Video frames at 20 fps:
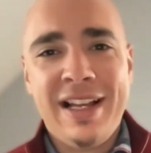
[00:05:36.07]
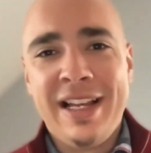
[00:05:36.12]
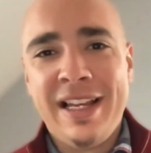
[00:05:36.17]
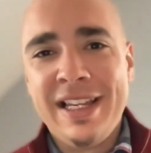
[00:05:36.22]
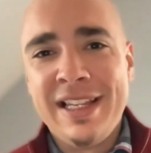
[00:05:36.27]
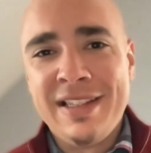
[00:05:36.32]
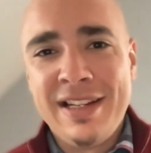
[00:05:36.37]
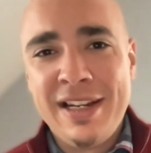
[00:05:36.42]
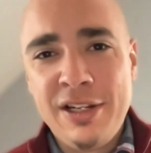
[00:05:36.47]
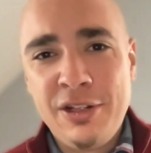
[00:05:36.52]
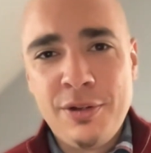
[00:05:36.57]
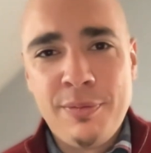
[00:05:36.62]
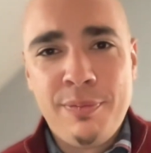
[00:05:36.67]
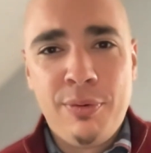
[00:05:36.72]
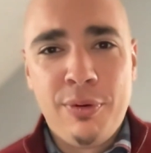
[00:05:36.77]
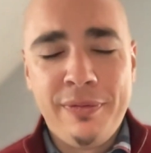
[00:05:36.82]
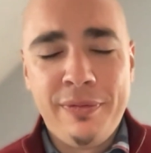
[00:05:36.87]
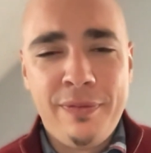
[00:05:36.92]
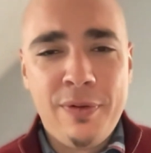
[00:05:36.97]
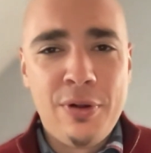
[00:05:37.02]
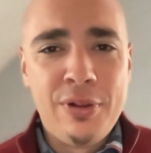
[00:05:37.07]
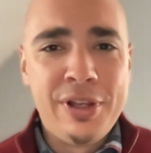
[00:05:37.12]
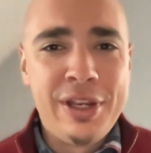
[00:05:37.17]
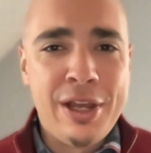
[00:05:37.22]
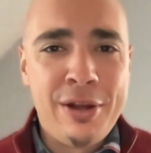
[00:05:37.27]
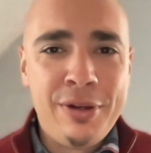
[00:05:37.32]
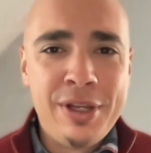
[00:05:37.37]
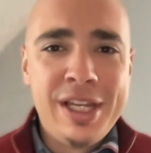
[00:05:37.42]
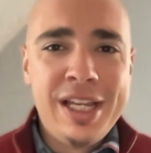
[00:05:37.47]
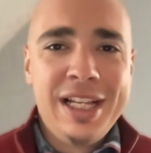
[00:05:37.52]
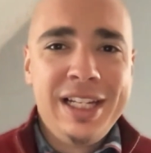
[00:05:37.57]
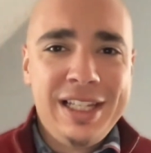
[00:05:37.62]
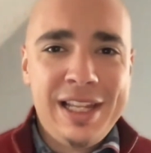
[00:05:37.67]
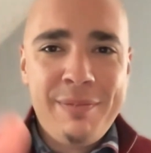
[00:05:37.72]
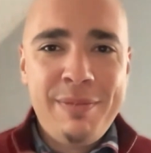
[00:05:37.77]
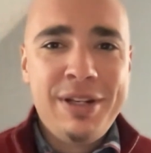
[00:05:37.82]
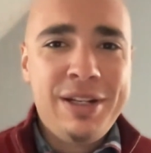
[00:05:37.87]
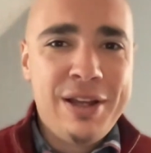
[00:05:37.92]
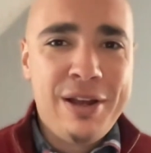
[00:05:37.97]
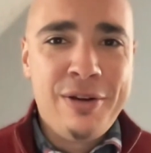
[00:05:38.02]
Is it in your portfolio? Let
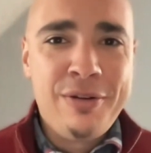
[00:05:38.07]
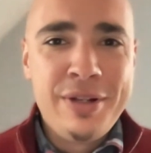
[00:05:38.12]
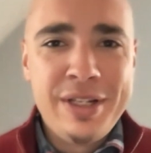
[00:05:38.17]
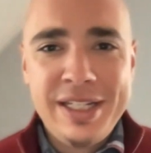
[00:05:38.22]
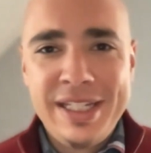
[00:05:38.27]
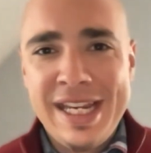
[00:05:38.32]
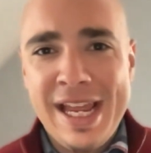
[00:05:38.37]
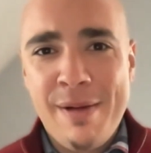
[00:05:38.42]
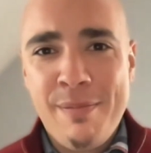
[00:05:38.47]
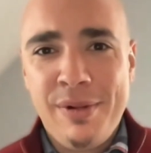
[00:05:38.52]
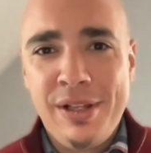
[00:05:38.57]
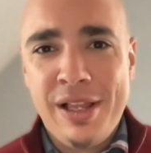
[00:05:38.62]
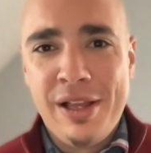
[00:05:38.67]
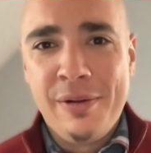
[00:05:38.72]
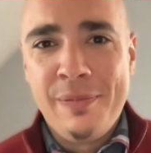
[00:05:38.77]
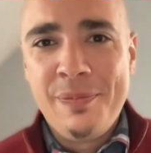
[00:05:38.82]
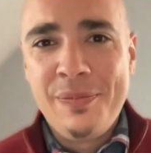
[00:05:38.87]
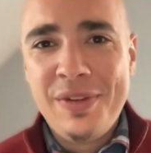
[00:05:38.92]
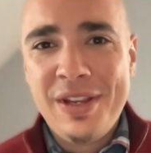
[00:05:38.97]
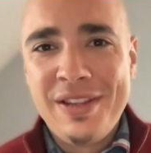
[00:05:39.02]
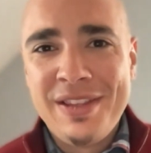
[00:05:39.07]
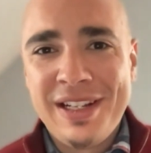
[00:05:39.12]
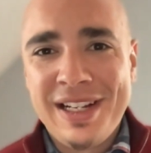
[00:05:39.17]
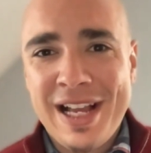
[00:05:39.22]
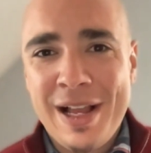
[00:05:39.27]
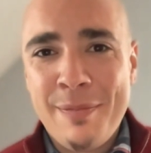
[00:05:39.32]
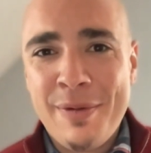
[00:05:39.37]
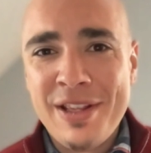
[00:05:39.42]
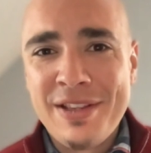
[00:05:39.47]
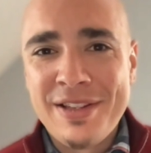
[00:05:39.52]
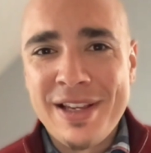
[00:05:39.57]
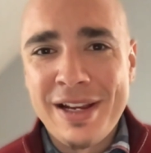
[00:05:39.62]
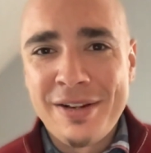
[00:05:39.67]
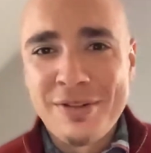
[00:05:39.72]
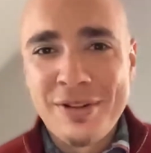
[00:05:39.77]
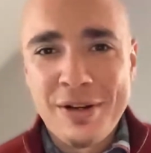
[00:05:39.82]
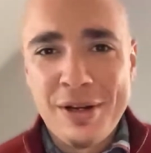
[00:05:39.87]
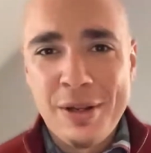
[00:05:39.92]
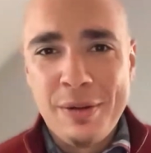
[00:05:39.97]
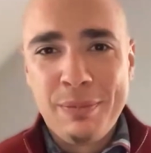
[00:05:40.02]
me know down below in the comment
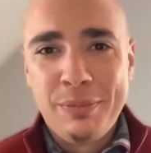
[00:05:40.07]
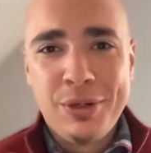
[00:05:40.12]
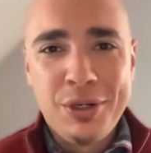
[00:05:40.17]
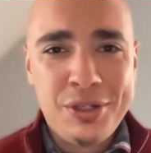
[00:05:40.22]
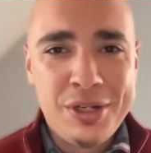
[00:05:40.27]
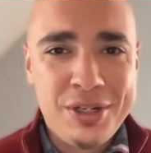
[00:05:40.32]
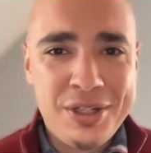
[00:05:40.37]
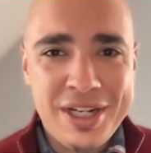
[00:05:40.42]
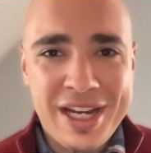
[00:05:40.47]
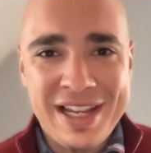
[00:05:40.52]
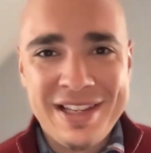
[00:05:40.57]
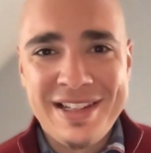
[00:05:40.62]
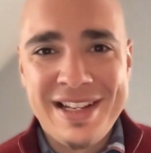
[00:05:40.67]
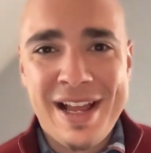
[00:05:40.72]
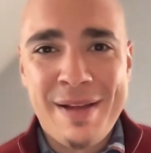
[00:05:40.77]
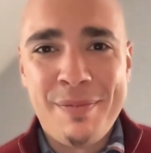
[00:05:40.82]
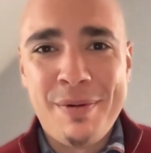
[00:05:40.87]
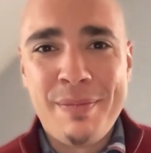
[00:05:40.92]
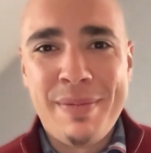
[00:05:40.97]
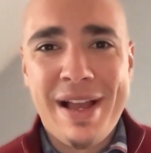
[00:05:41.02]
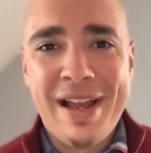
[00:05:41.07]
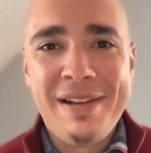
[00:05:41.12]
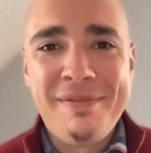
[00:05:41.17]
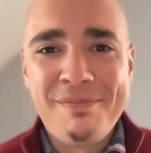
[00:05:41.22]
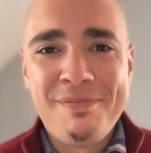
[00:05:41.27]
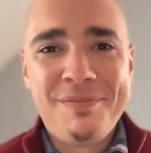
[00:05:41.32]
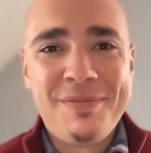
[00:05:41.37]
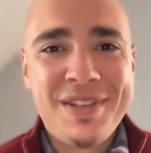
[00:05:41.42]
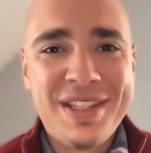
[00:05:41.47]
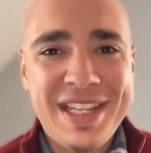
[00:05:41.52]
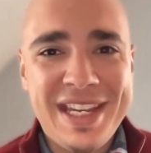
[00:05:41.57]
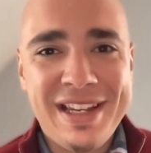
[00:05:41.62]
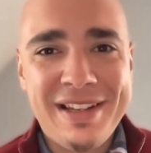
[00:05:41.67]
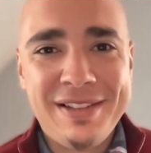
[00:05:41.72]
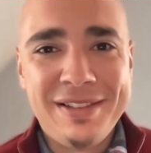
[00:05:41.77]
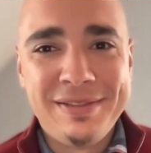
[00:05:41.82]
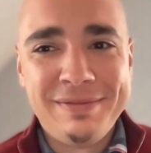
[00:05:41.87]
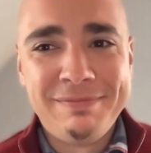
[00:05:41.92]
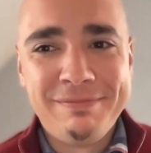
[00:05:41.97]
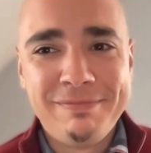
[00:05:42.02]
section. Appreciate you guys stopping by. See ya.